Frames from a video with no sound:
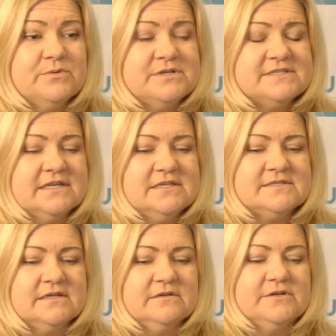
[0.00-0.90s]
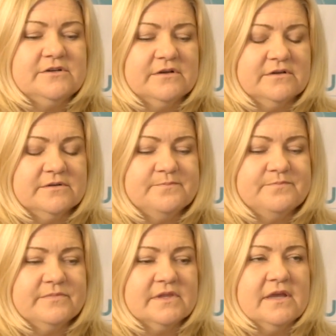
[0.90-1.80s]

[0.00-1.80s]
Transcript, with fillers: our studies are um,